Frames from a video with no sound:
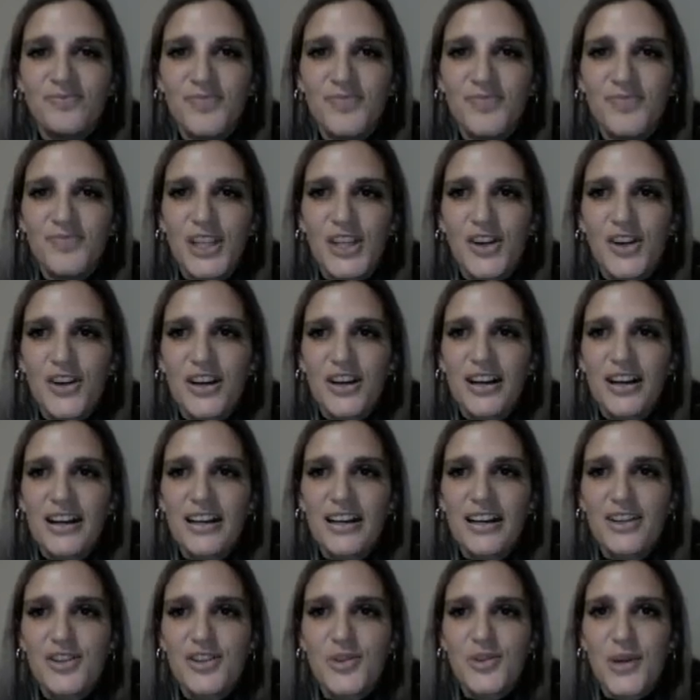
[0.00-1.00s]
yeah, I
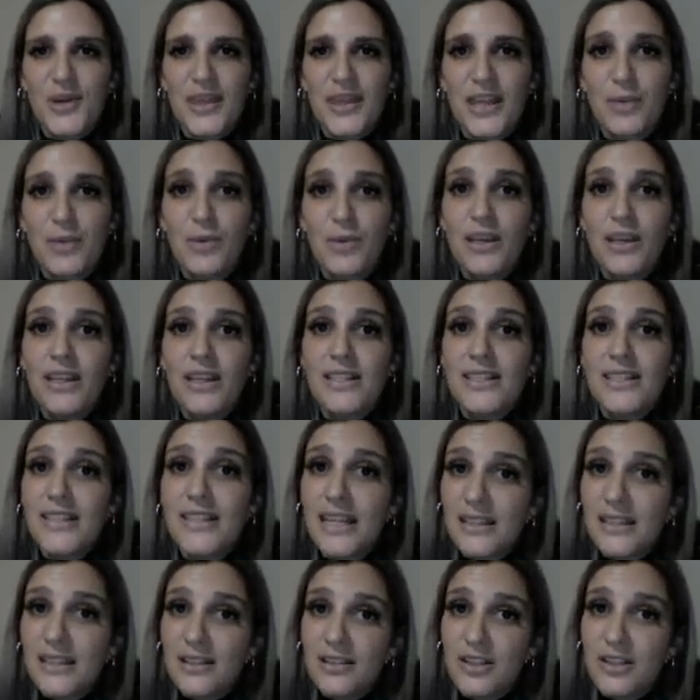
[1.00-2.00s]
enjoy that. We
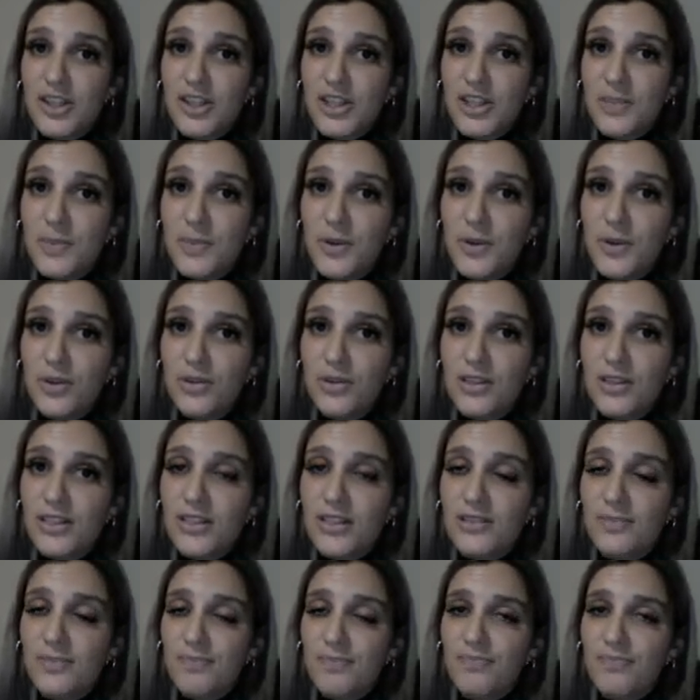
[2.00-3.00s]
settle
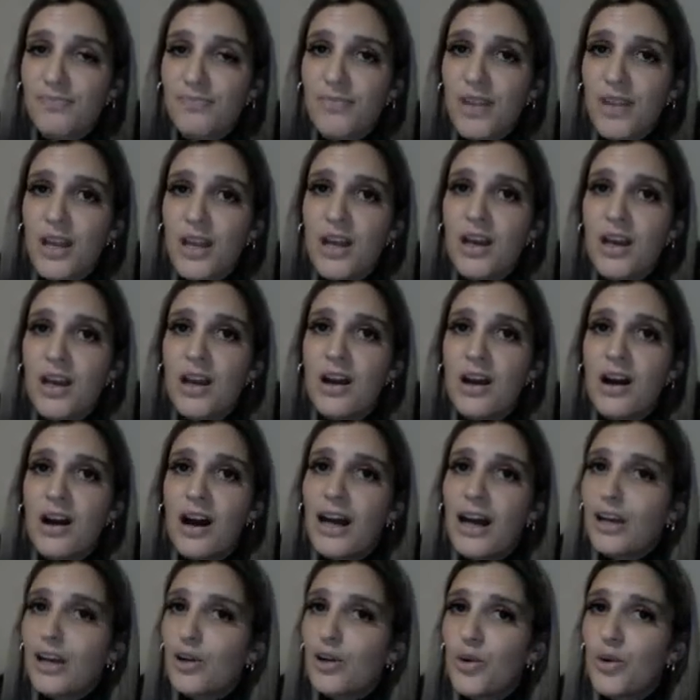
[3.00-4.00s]
disputes.
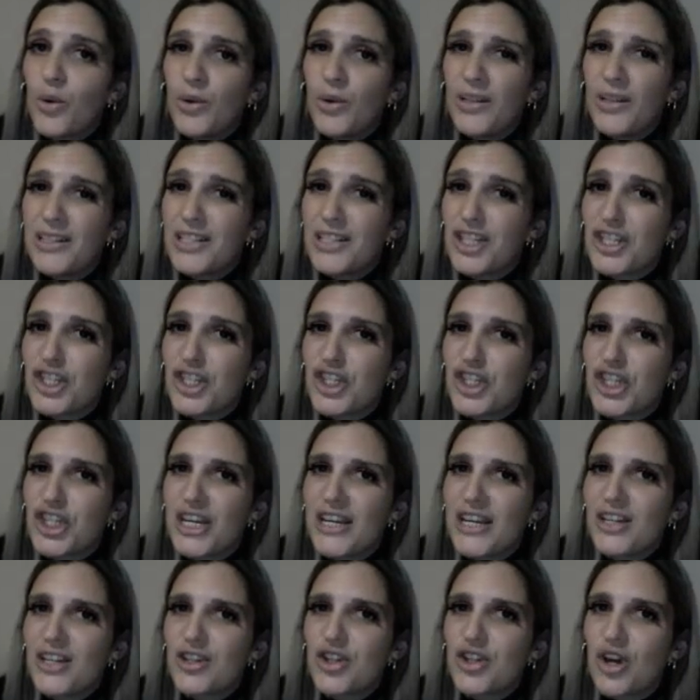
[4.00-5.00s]
I call it
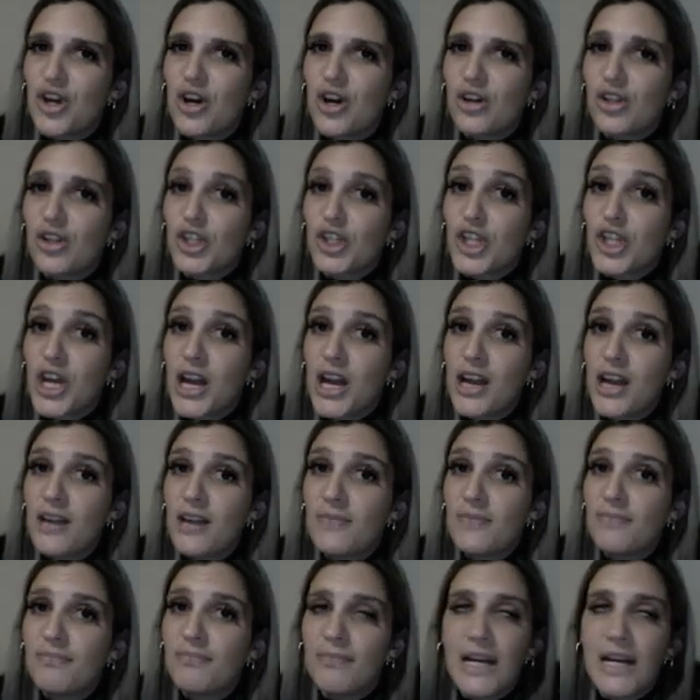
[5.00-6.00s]
Ching Chong Cha.
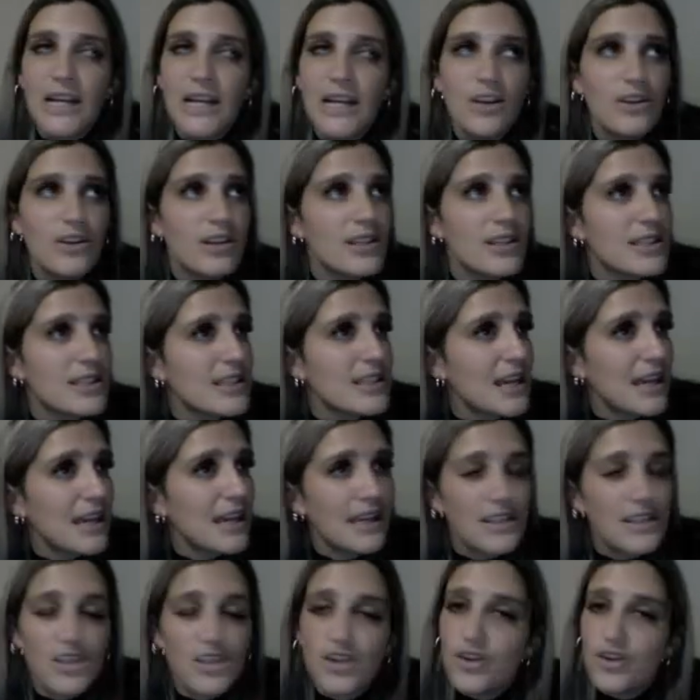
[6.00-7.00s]
My learners say
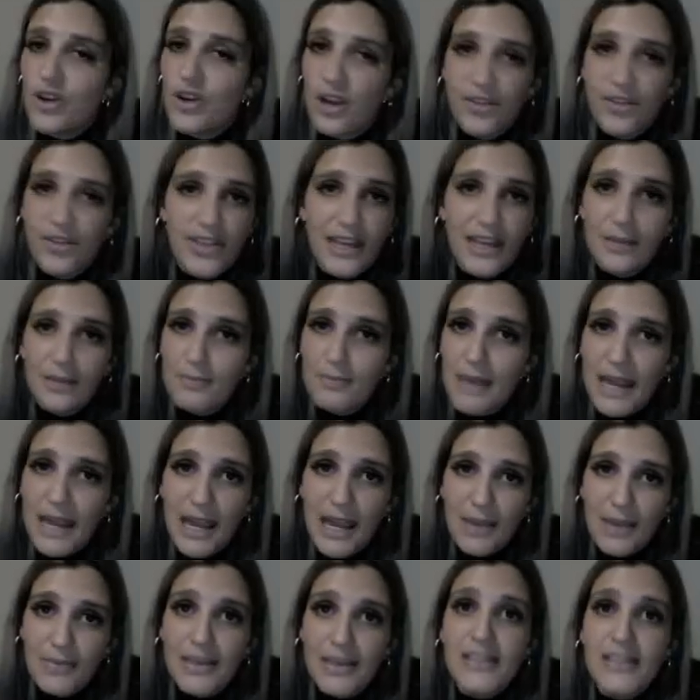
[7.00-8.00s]
it's not that,
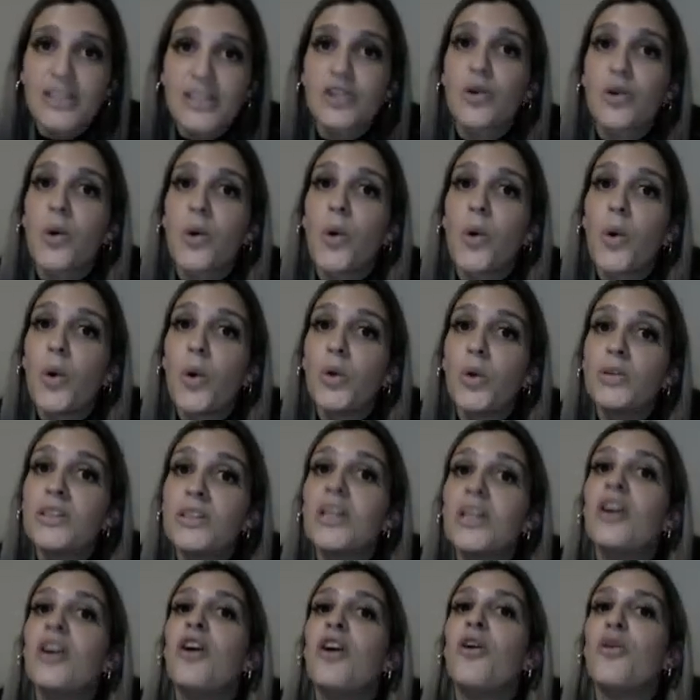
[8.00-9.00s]
ma'am. It's called
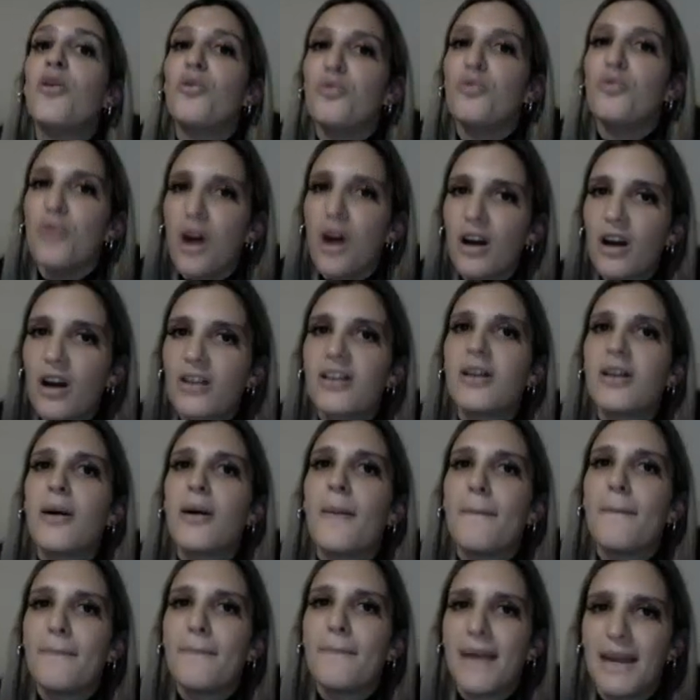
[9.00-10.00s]
rock,
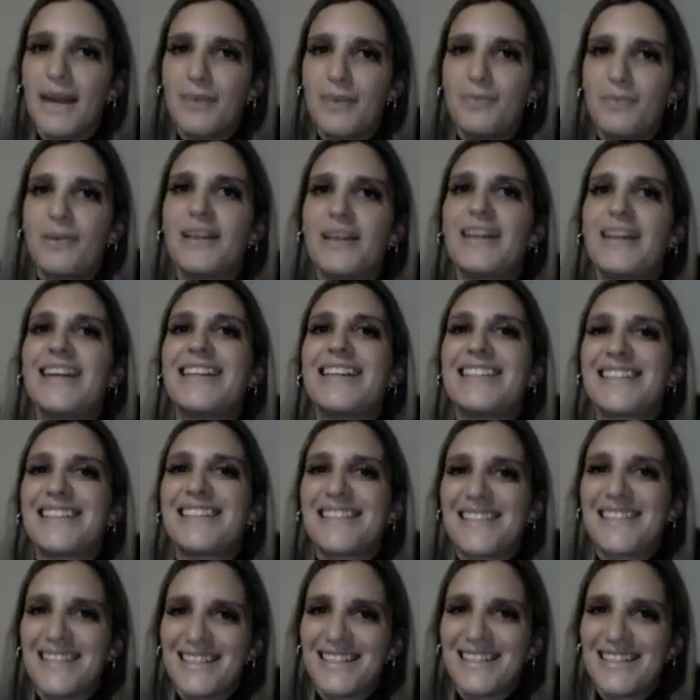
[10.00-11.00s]
paper,
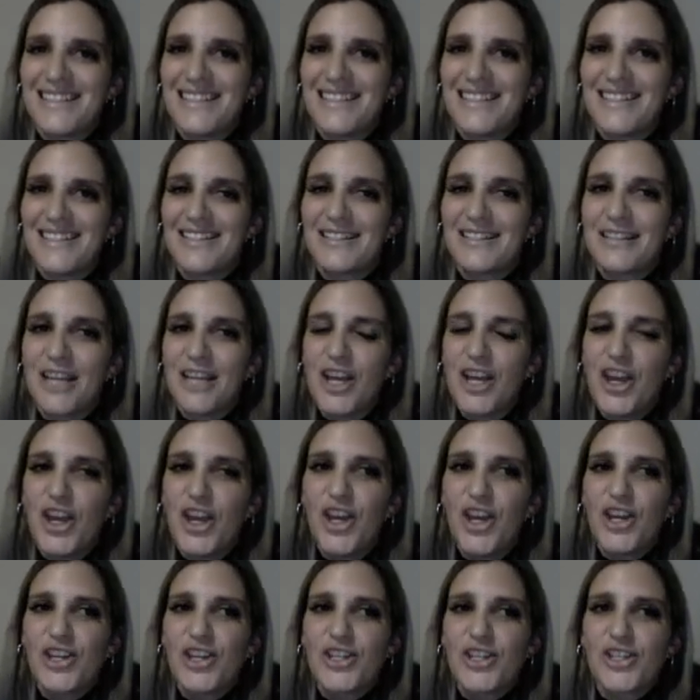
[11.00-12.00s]
scissors.
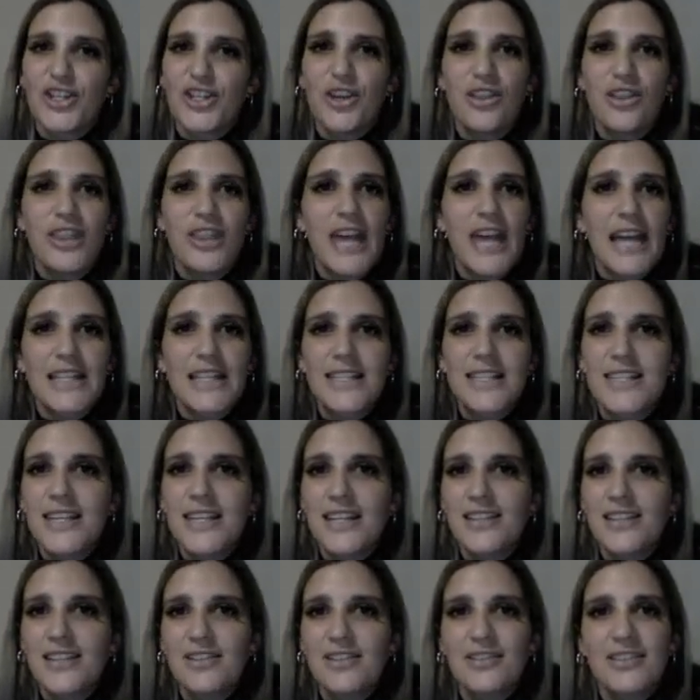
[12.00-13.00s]
So that
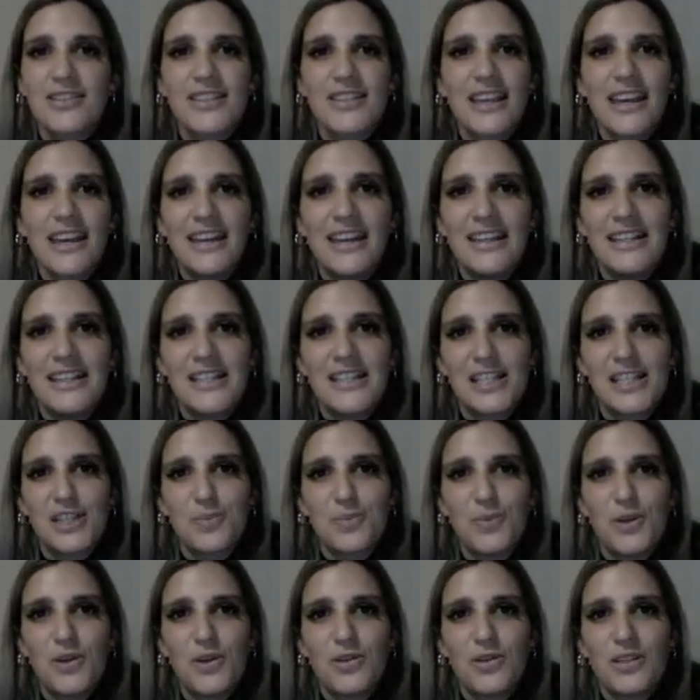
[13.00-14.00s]
settles any
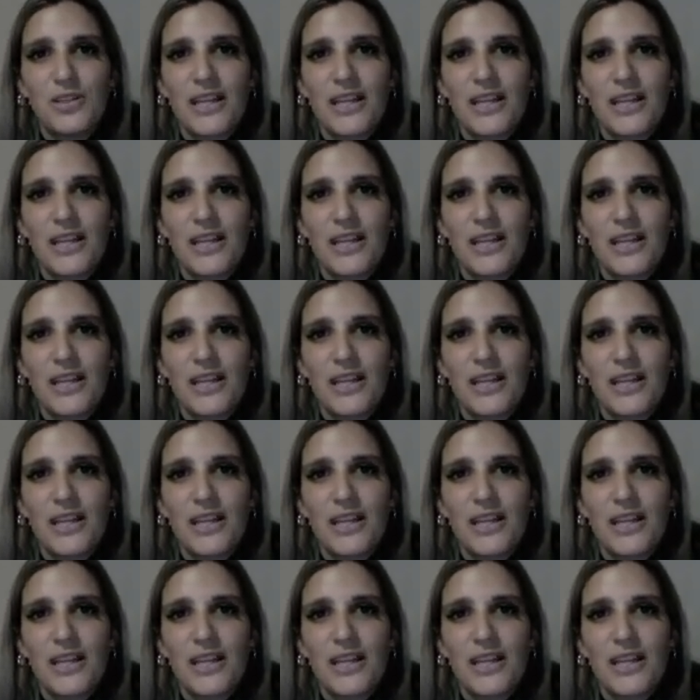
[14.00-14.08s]
dispute,